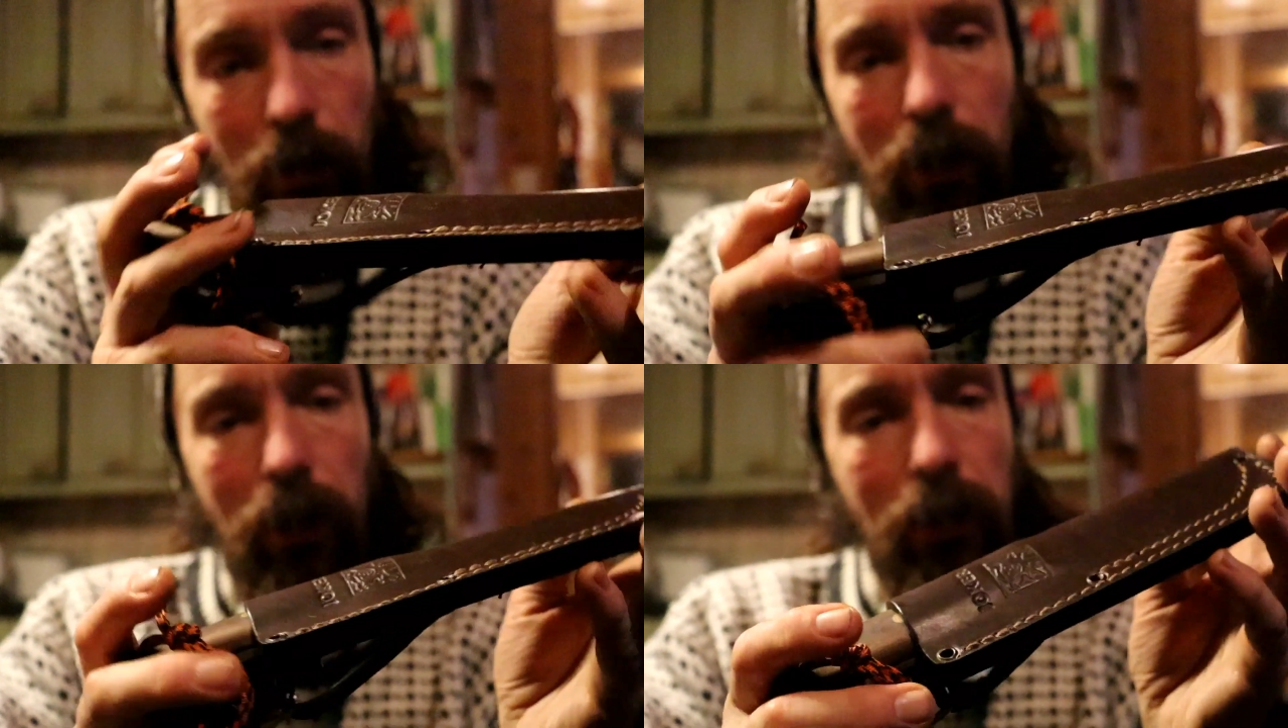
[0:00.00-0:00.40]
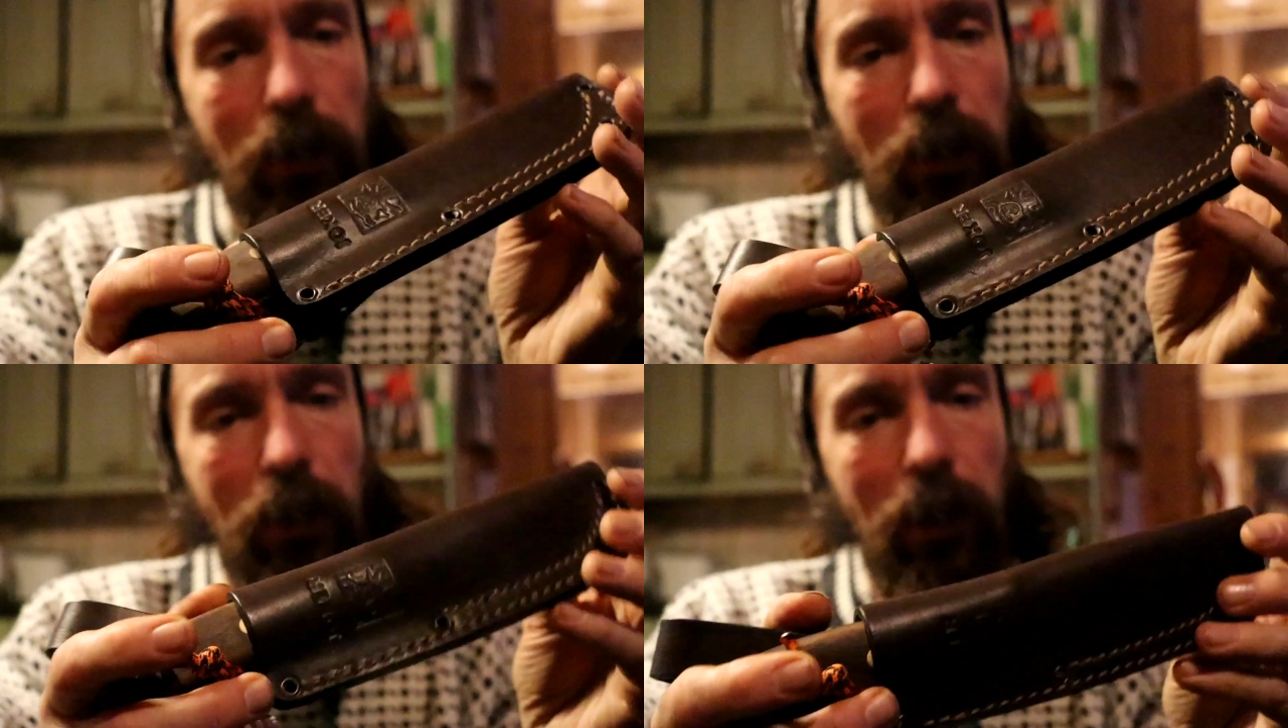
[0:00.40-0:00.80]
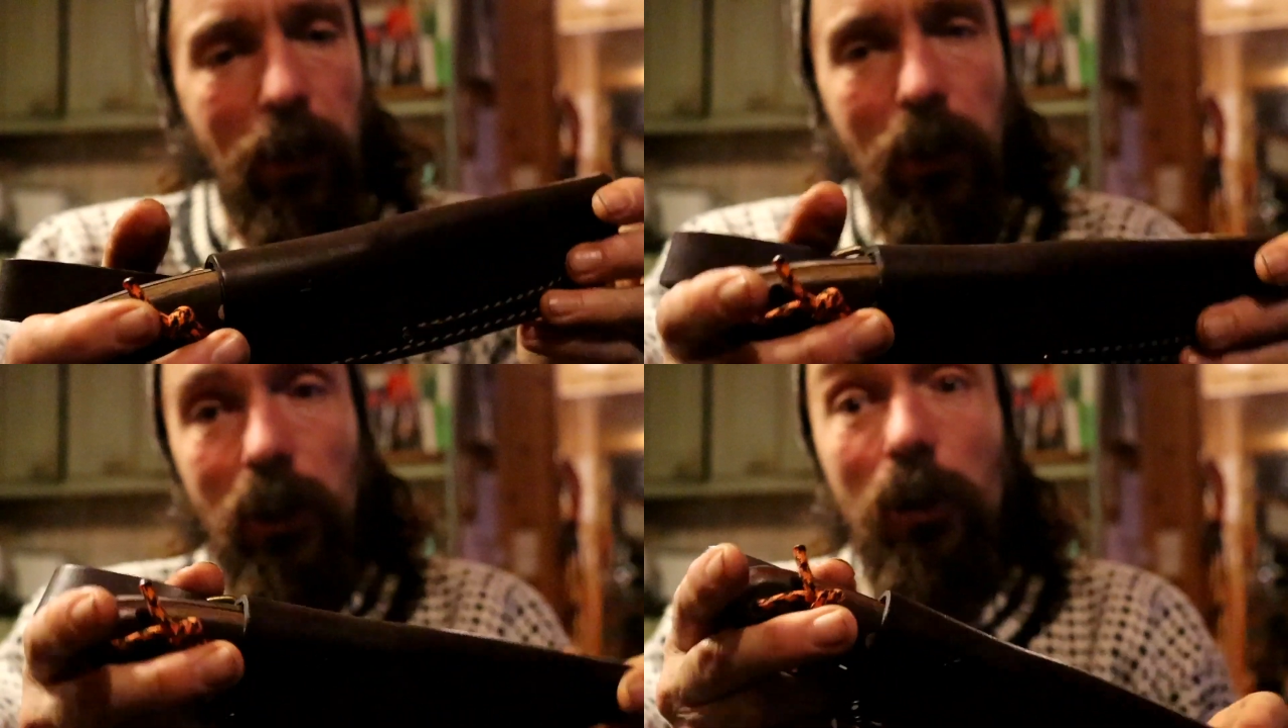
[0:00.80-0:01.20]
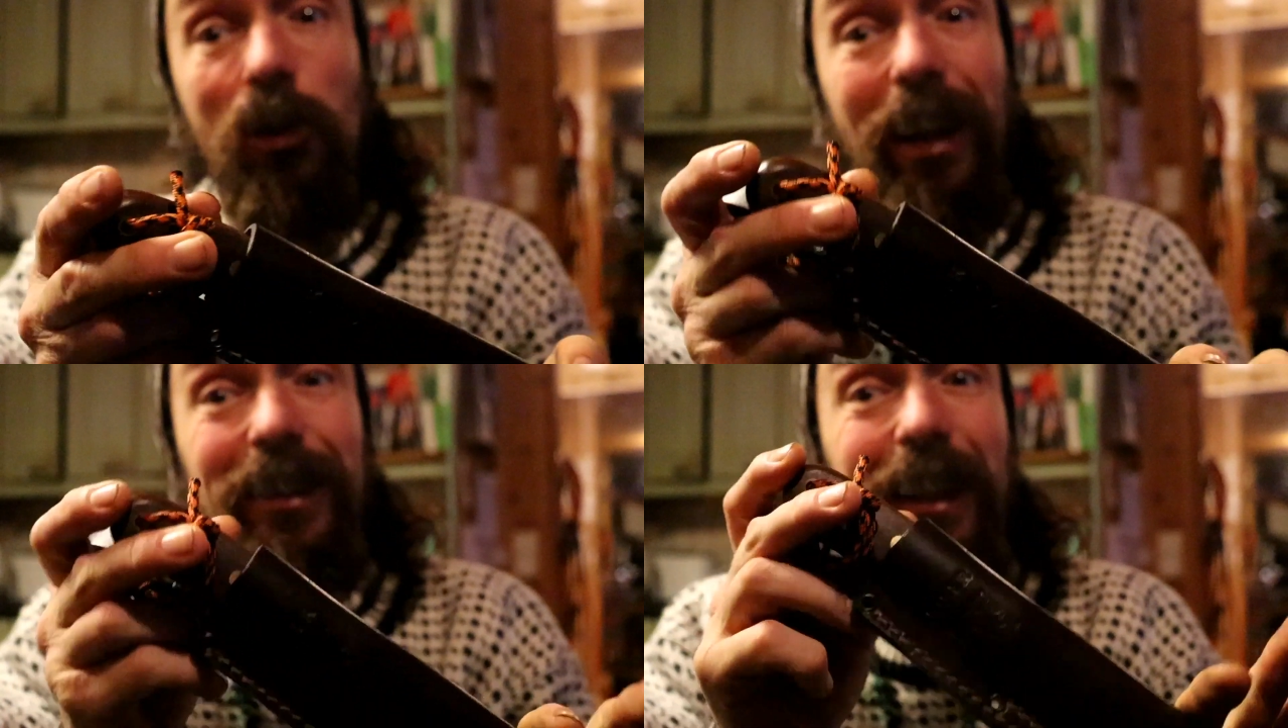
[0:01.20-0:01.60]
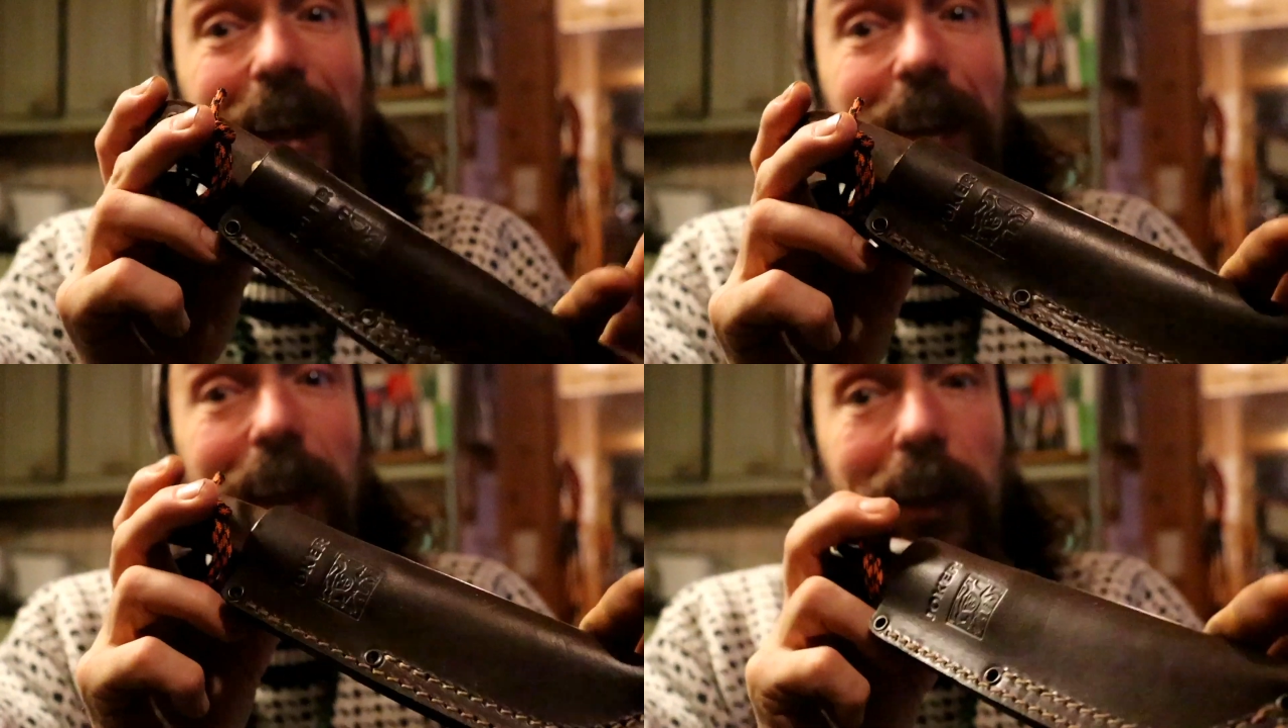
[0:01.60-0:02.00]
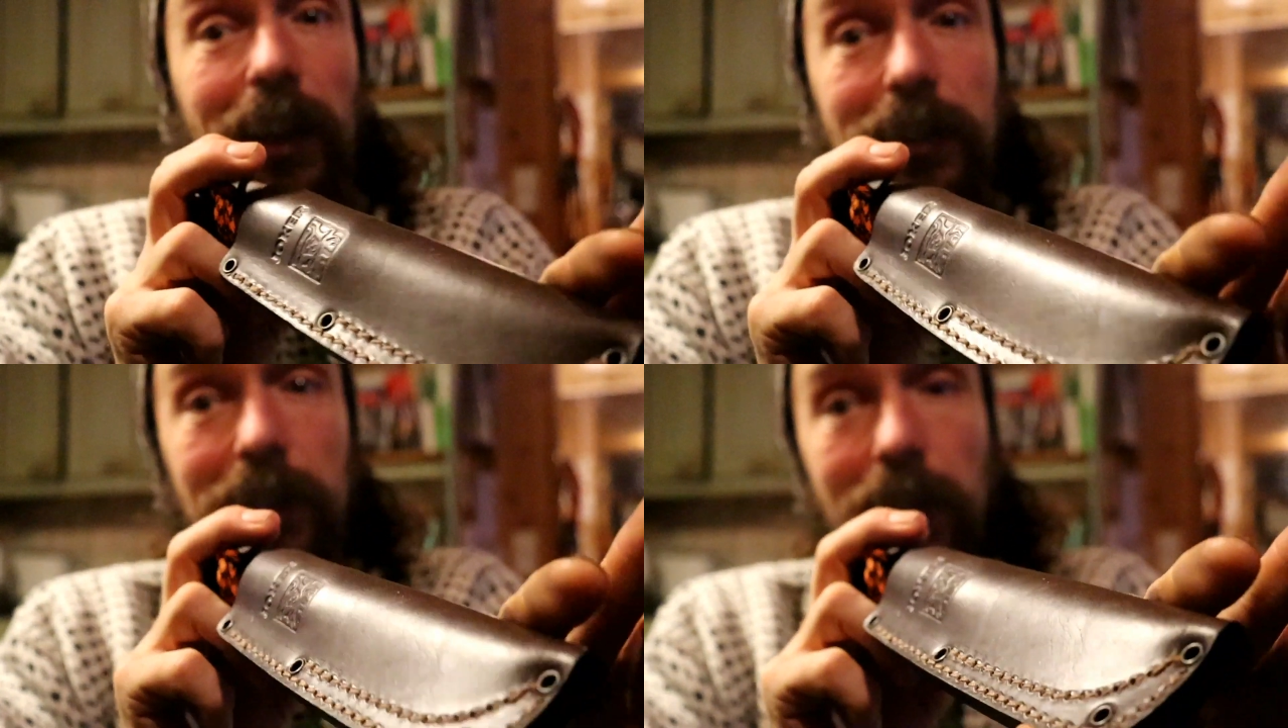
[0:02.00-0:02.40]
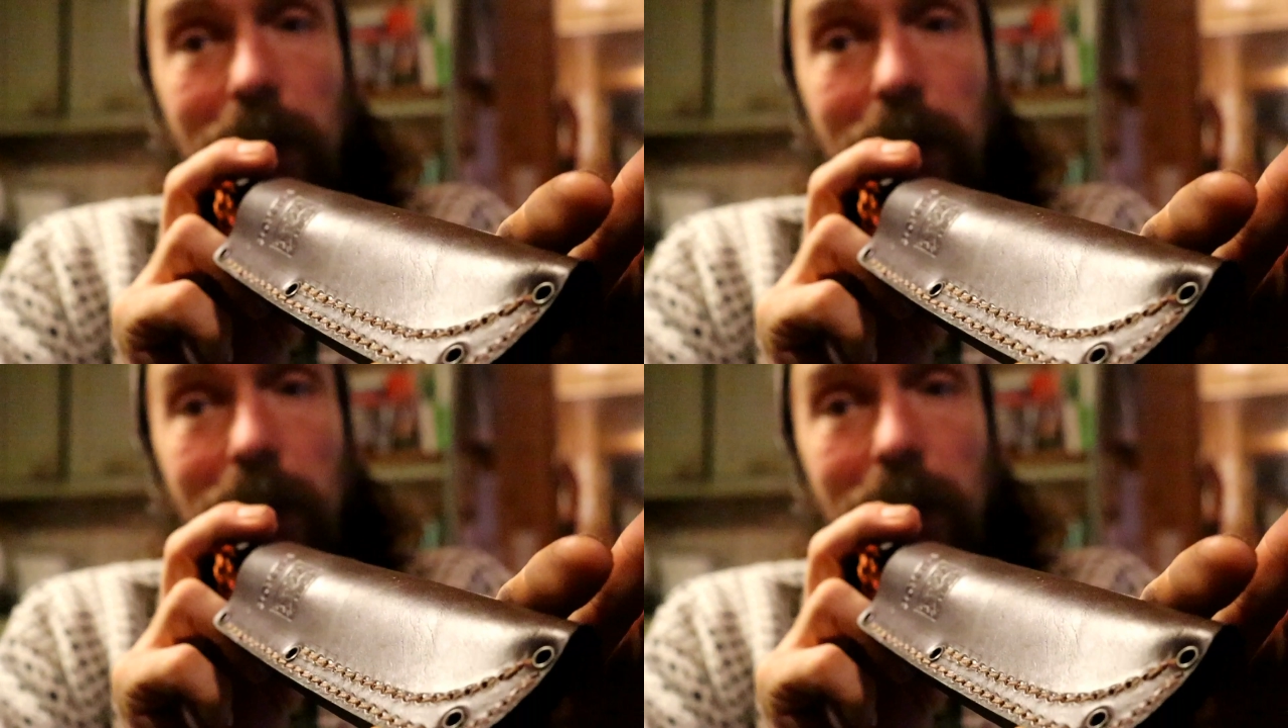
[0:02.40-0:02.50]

I think you'd translate that as.